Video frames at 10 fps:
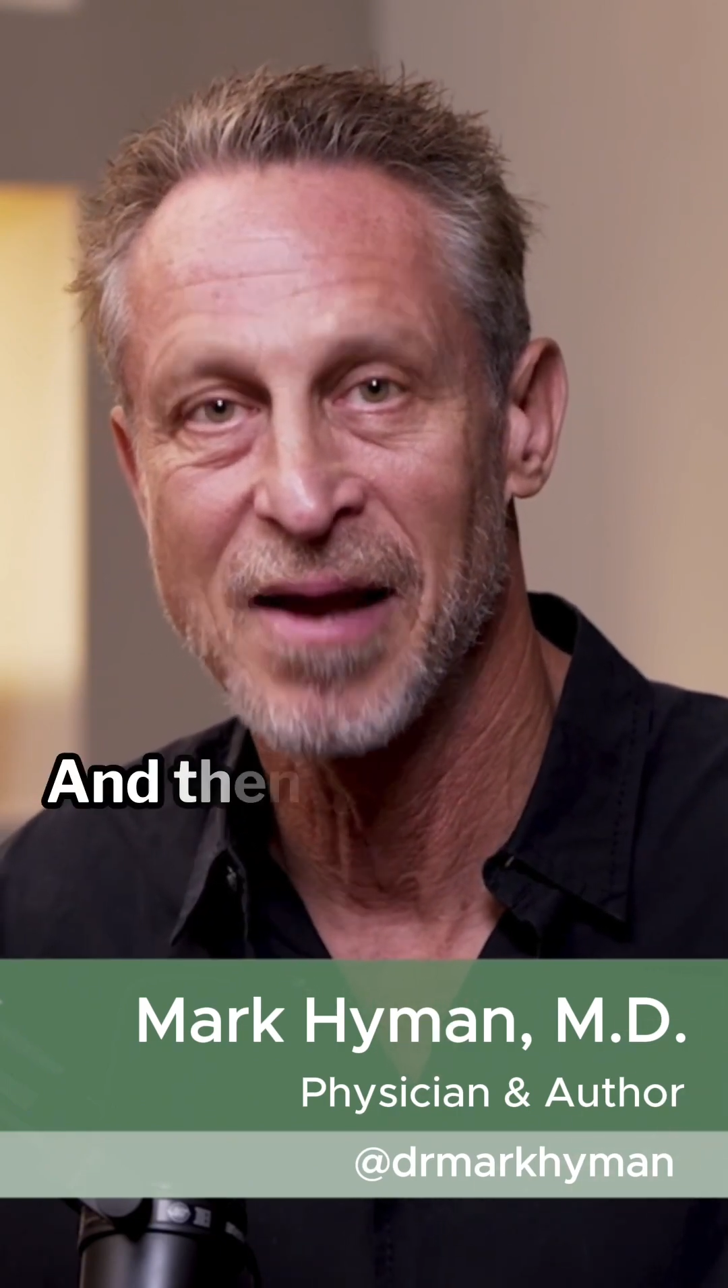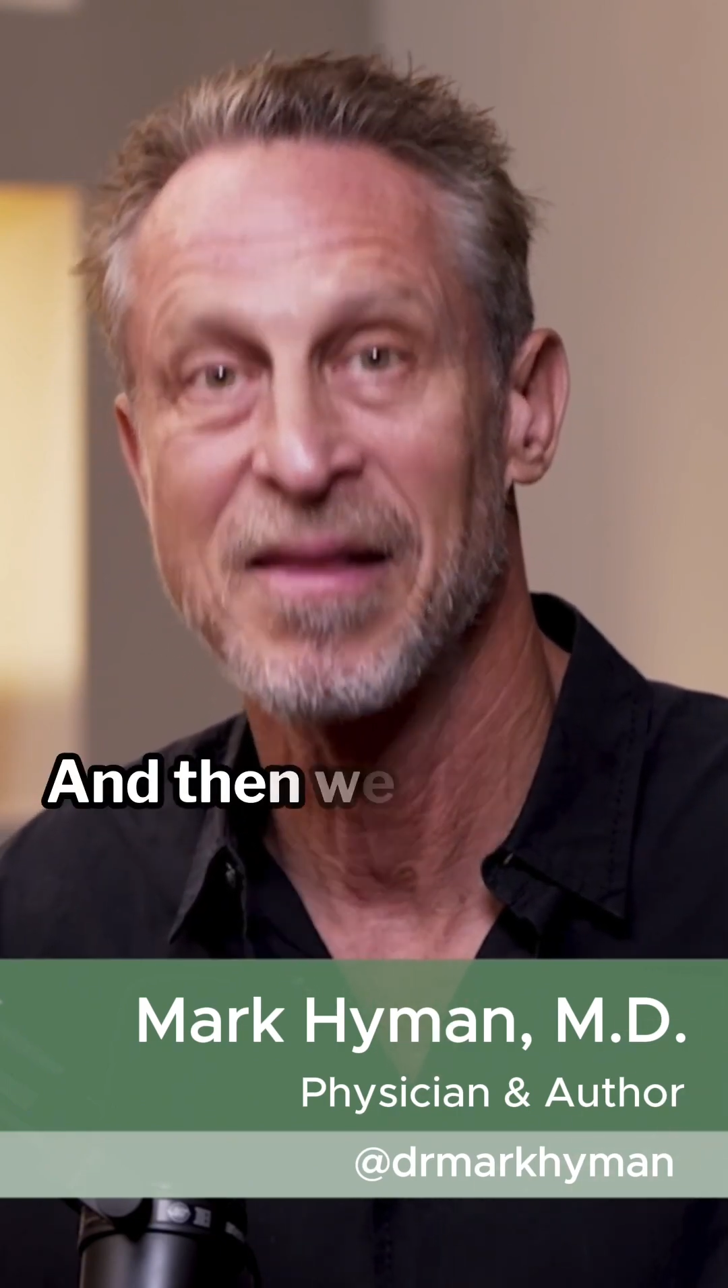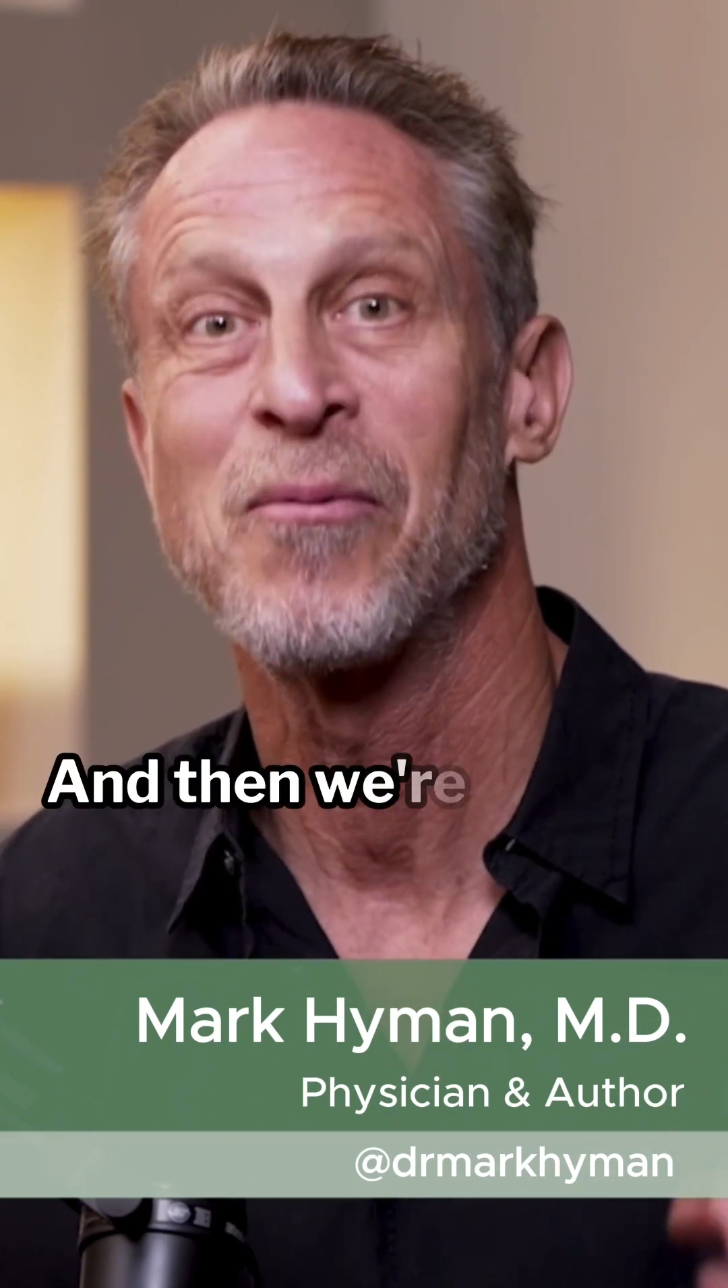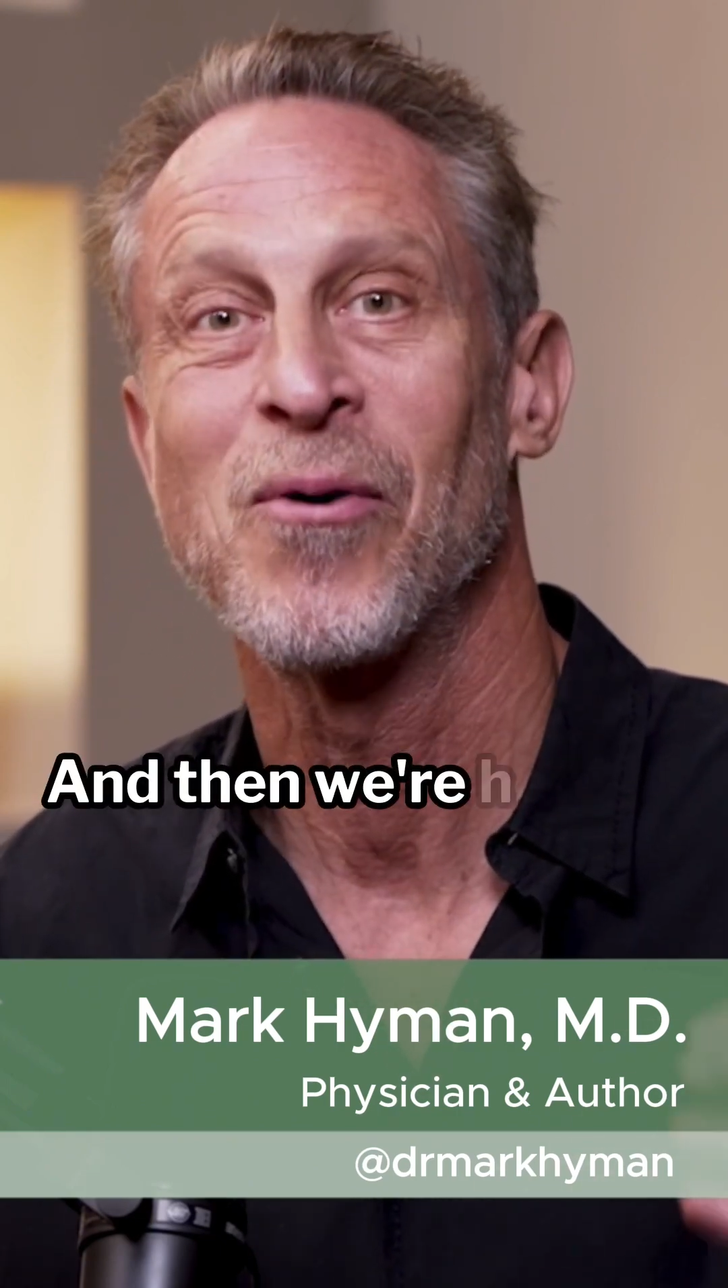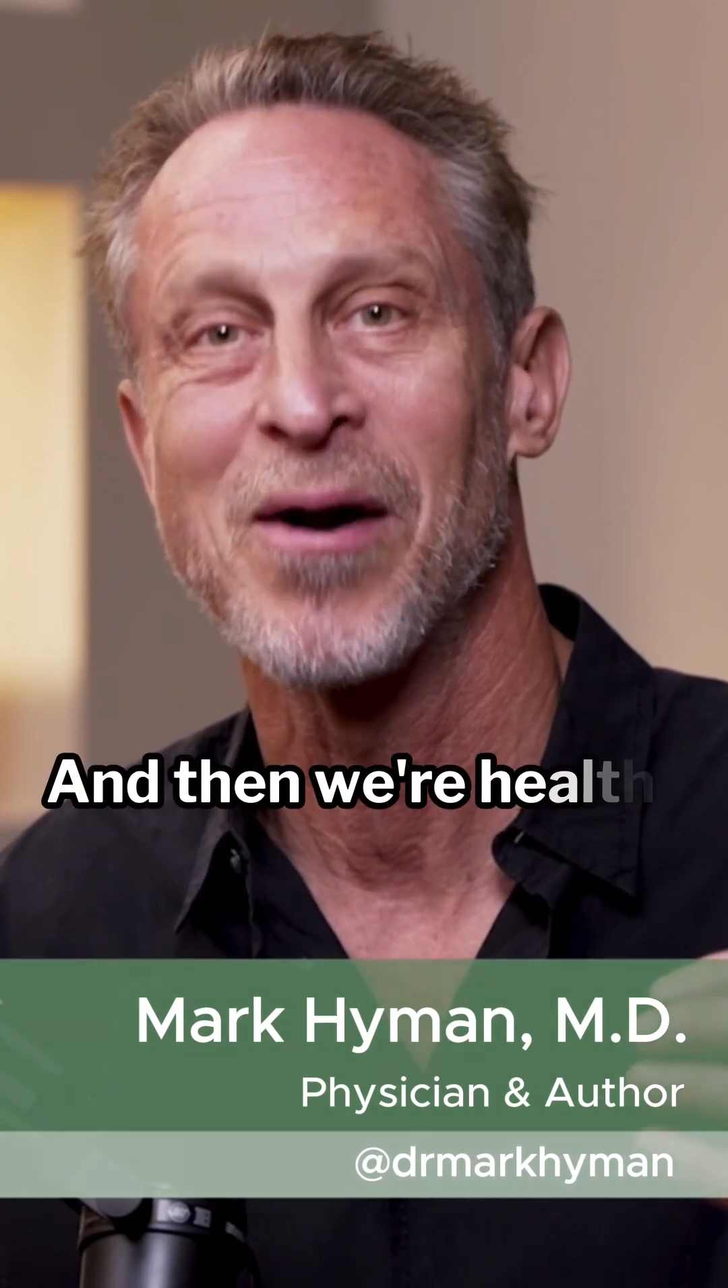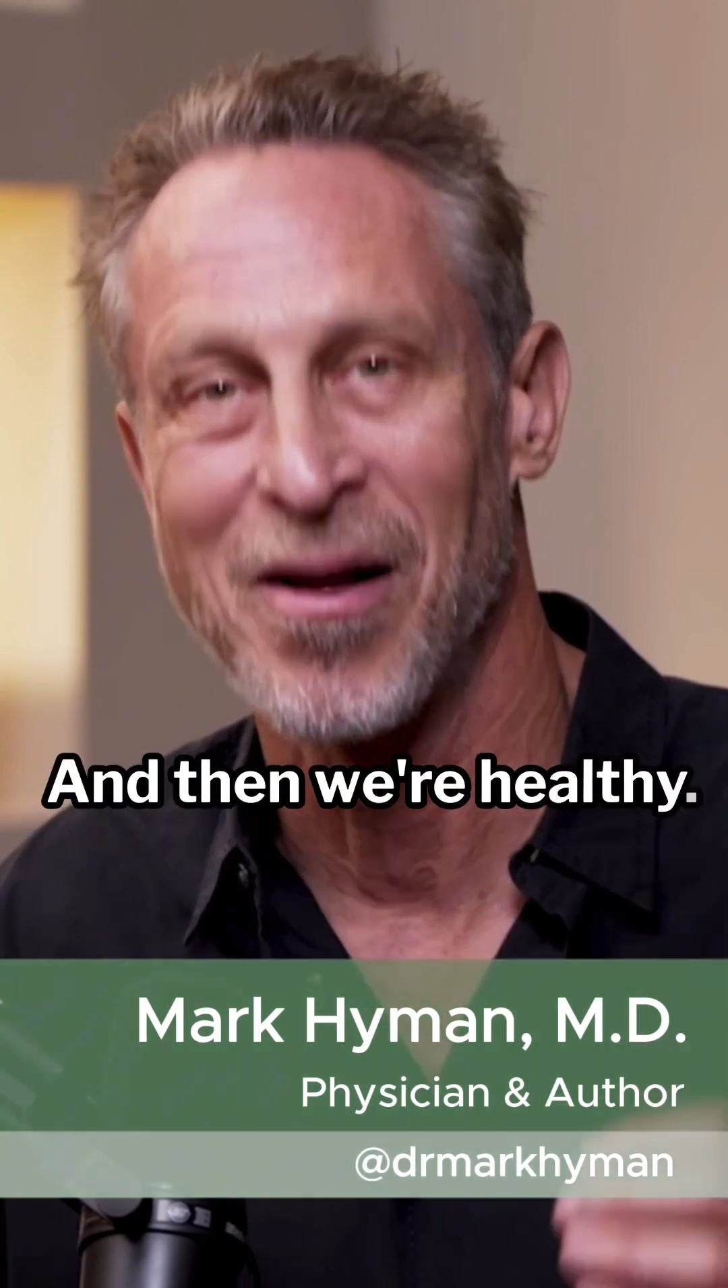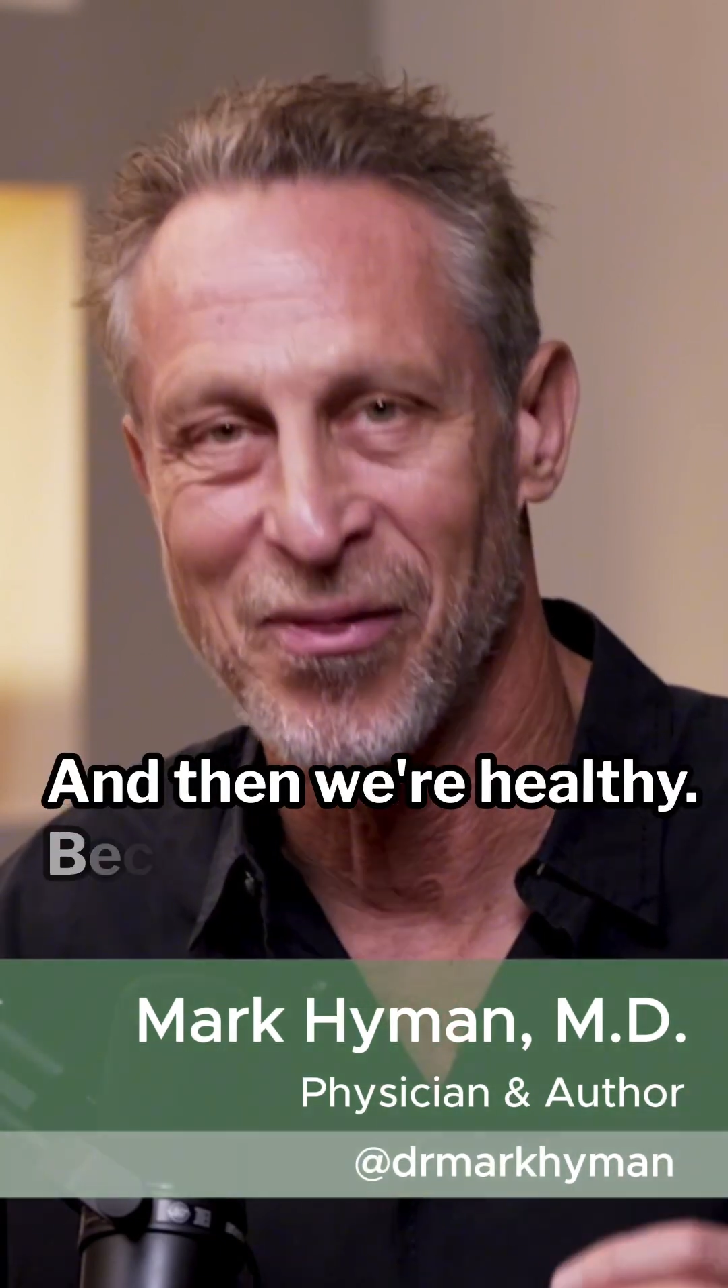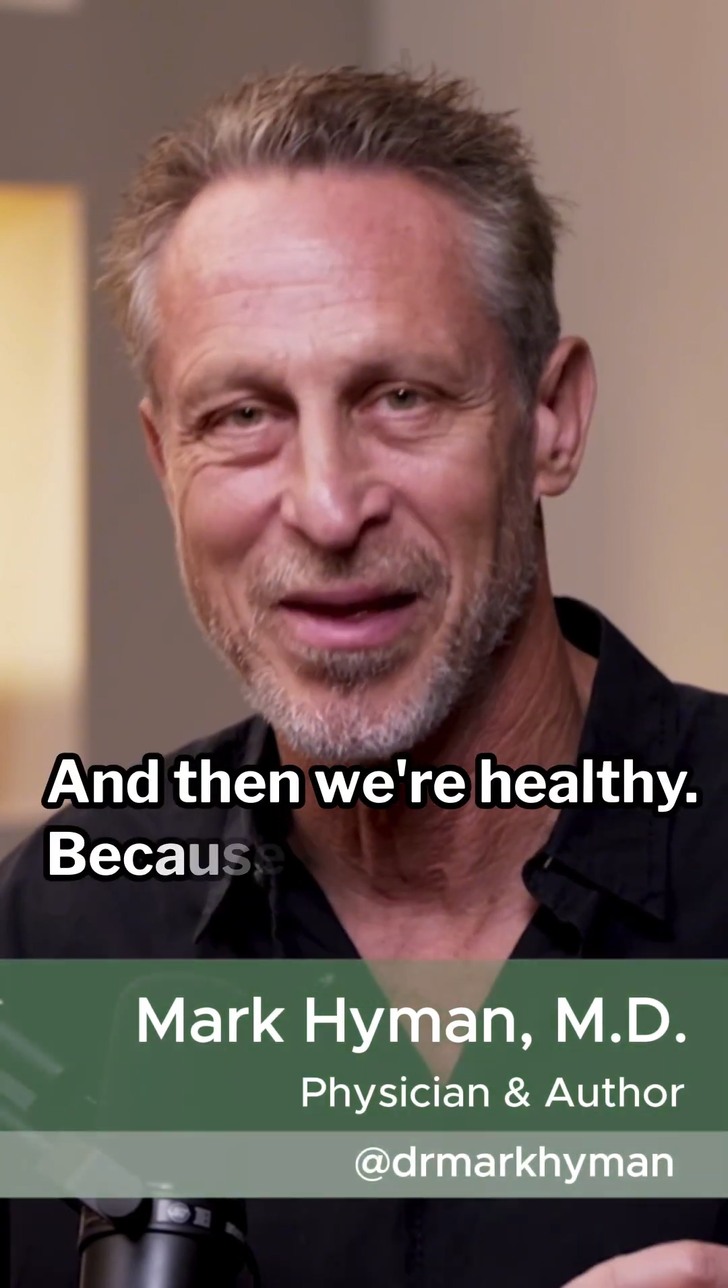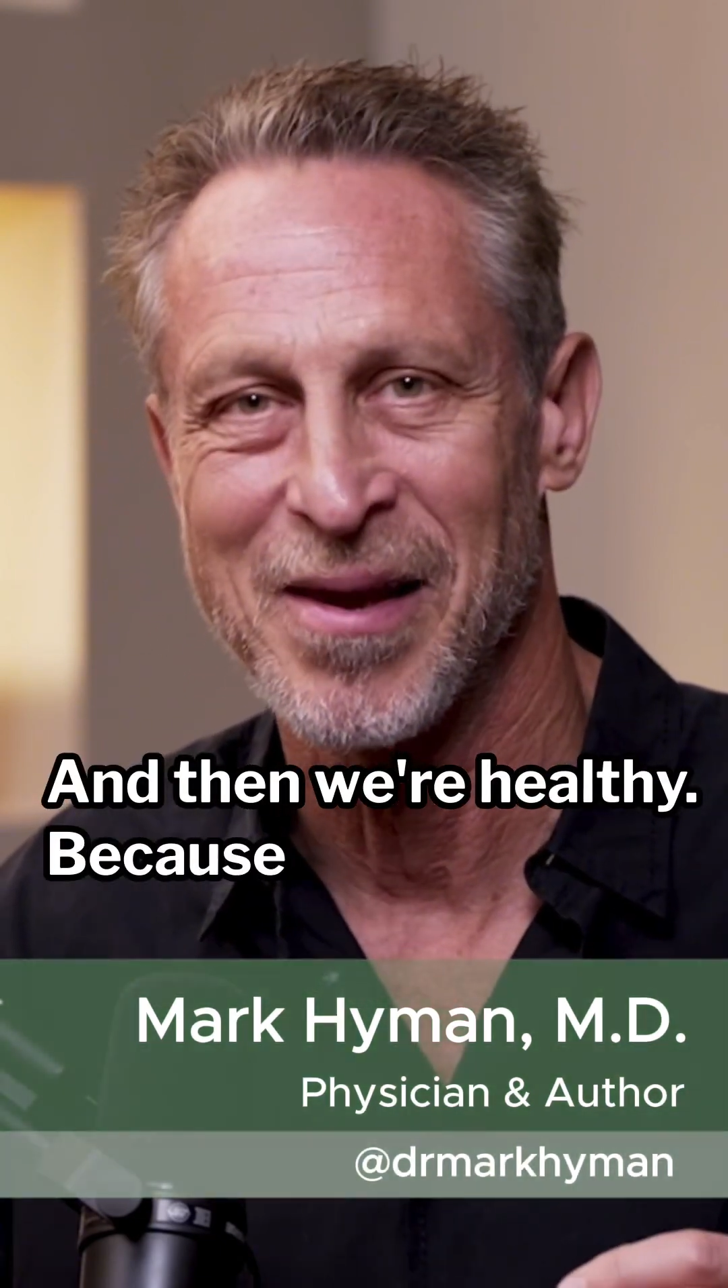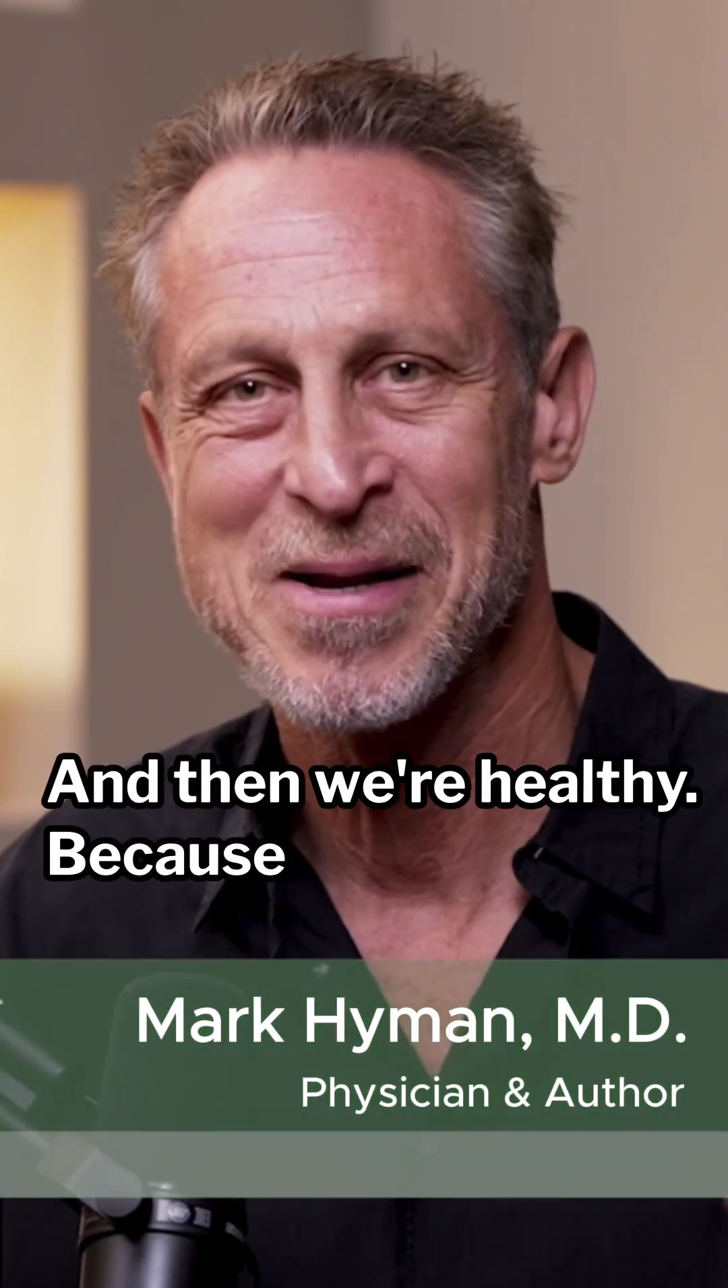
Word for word: And then we're healthy,